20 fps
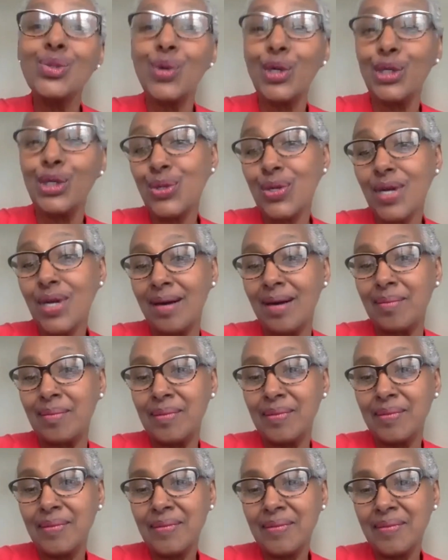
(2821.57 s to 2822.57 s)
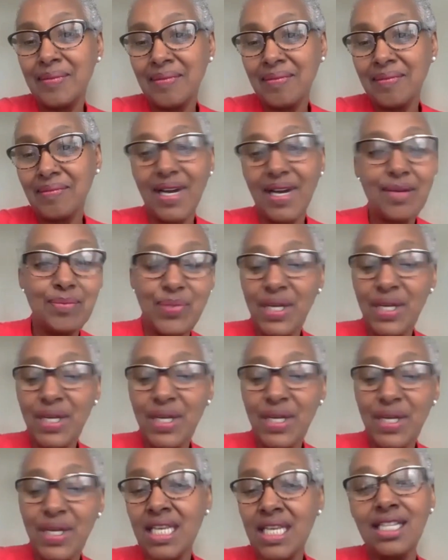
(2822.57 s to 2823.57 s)
where you come, by
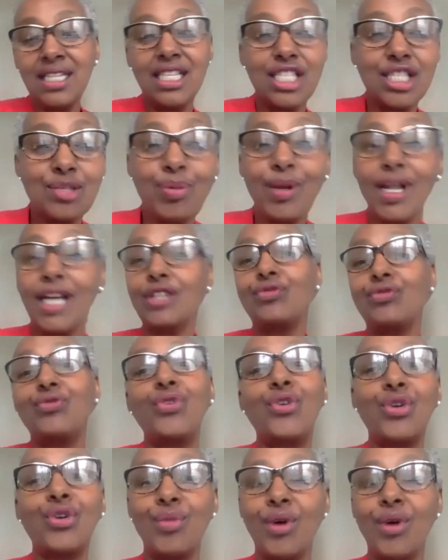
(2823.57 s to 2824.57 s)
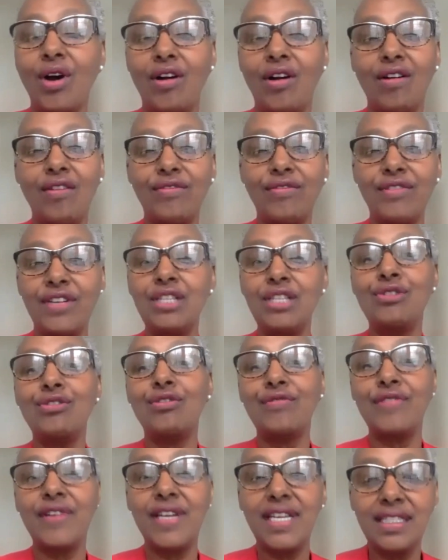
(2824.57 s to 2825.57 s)
bringing this platform of
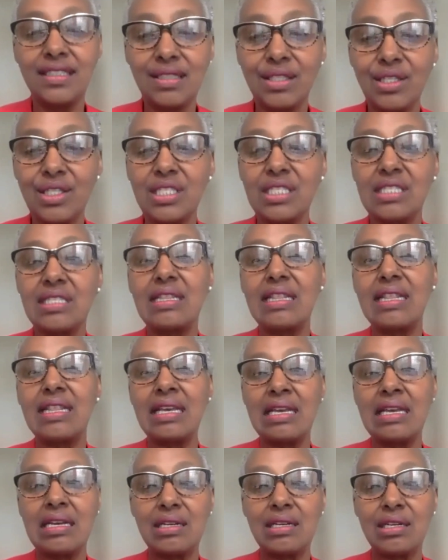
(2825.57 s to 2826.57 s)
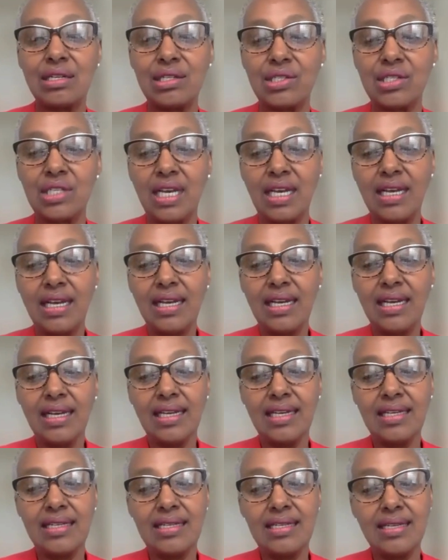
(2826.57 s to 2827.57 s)
innovators, thinkers,
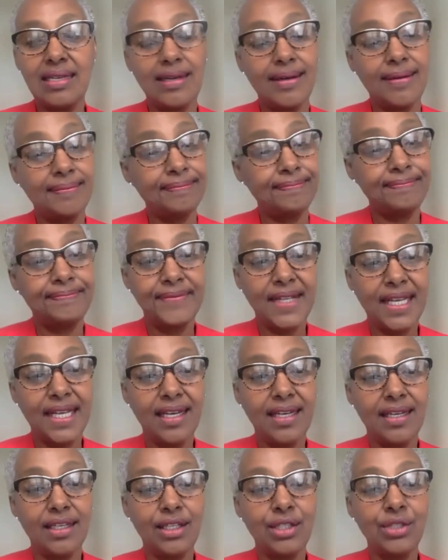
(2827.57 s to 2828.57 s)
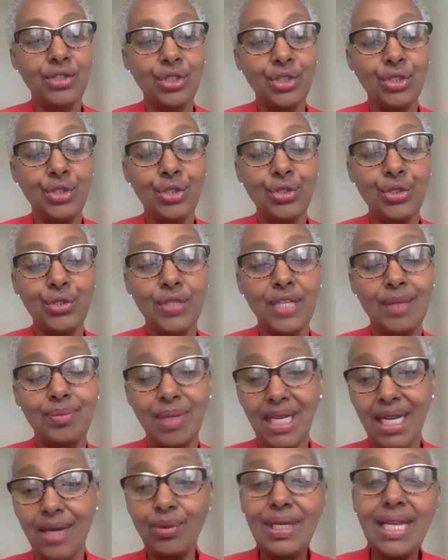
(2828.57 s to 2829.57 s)
and continue to do that. But
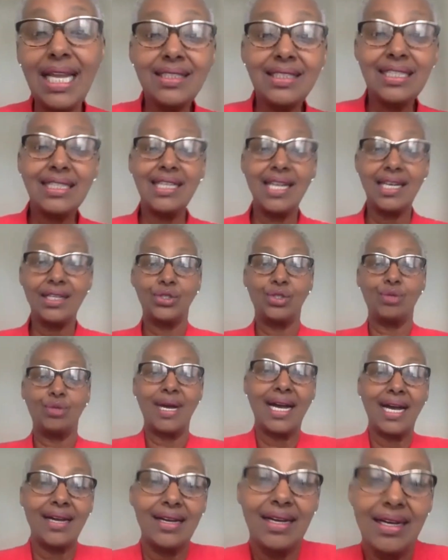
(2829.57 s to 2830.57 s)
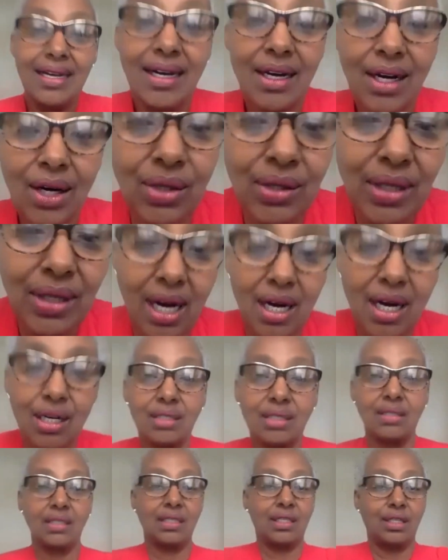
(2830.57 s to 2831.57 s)
I would like to connect you back on
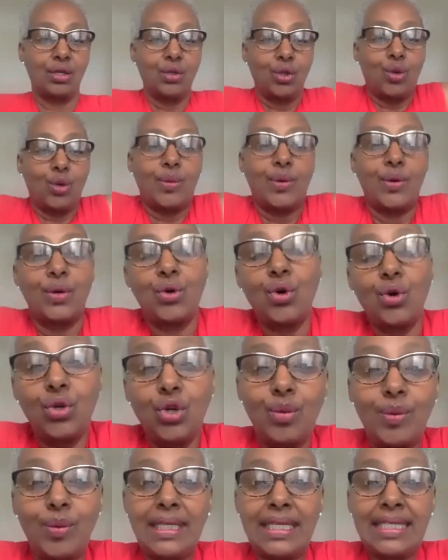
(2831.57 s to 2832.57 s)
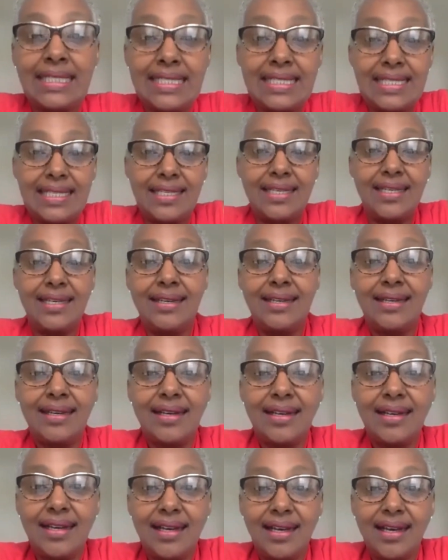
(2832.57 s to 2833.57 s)
our Go Global NC,
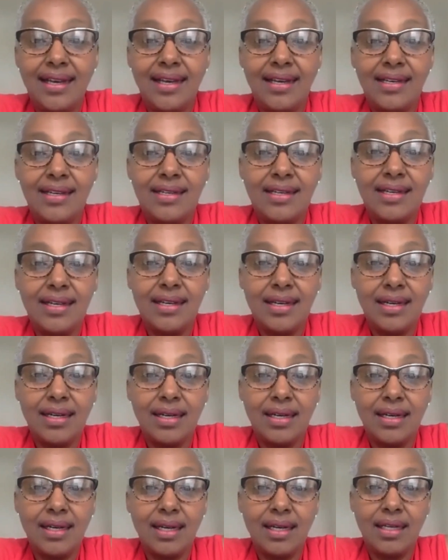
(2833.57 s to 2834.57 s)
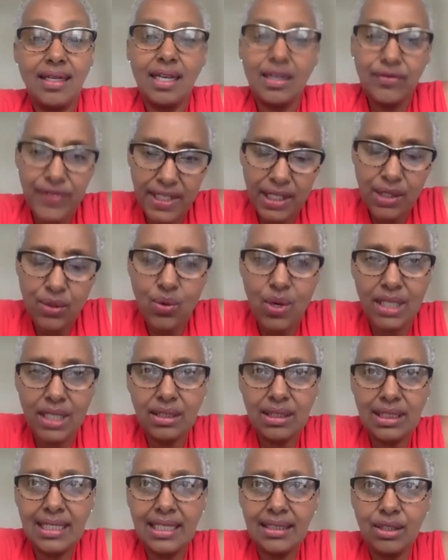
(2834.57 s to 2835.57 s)
and they are very
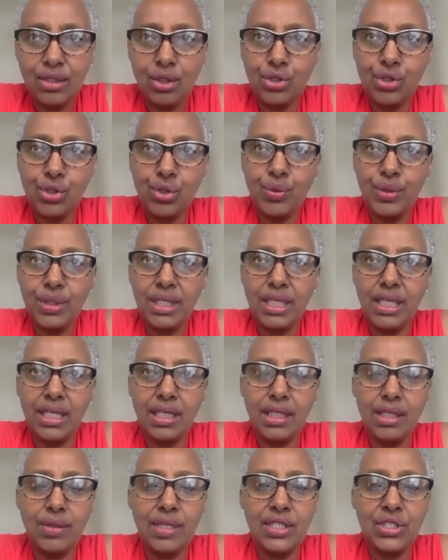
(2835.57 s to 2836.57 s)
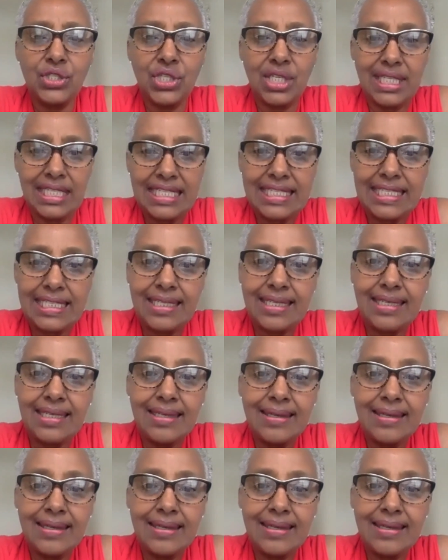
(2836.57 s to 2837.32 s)
quite connected also with the USGLC.